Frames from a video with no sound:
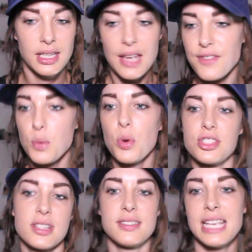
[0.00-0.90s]
If you
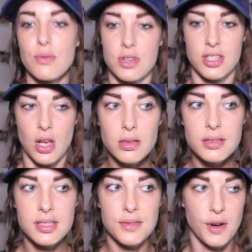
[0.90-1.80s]
want to see
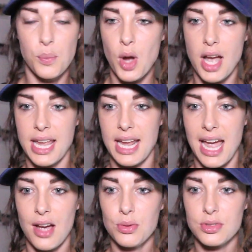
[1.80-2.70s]
results from working
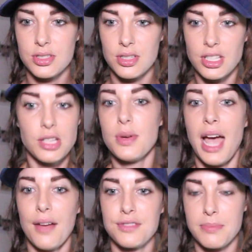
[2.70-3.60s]
out, you
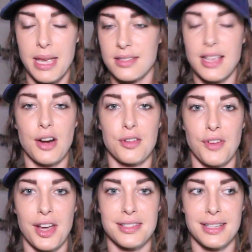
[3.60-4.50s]
have to make
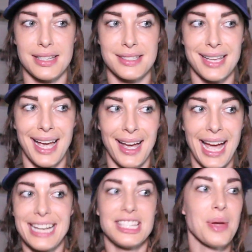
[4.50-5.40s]
sacrifices
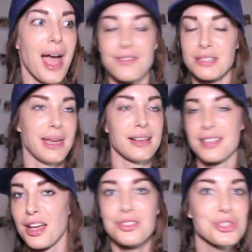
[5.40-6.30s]
and you have to make
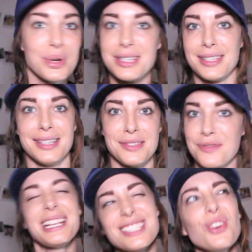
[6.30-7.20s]
certain choices,
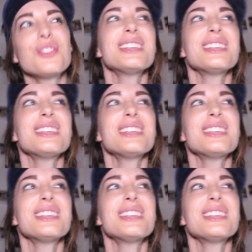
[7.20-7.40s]
but it's not